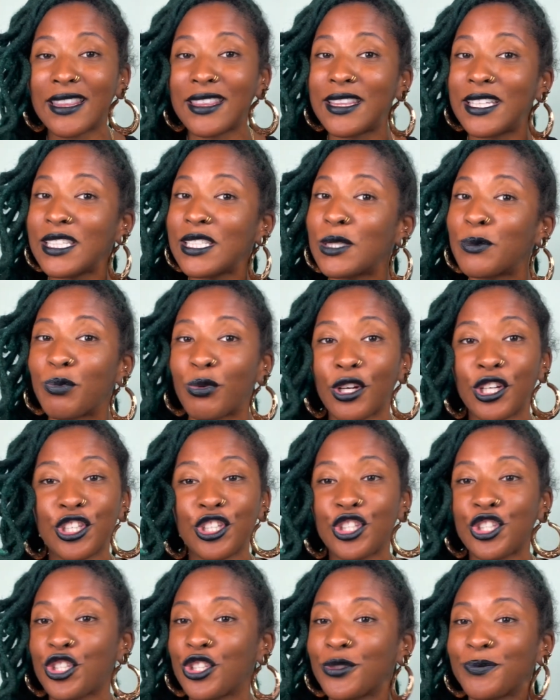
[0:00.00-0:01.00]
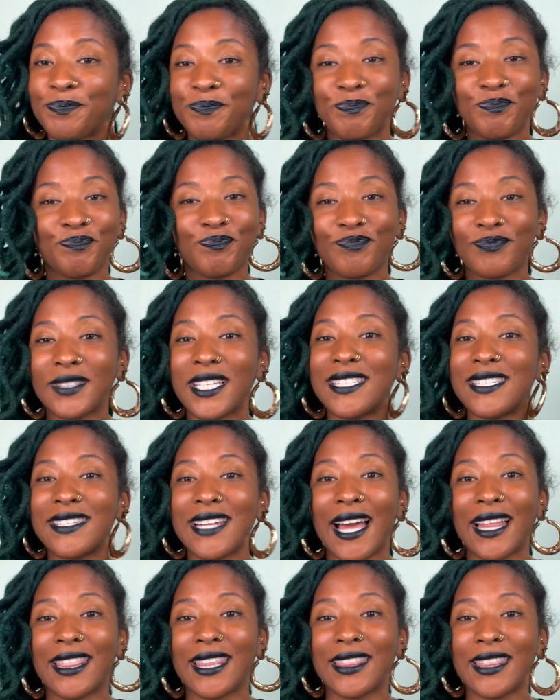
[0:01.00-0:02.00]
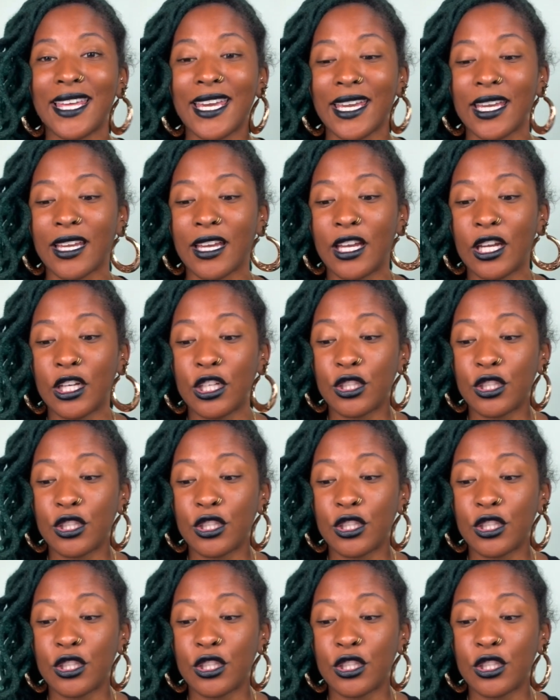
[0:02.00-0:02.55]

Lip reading: this brush is not the thing.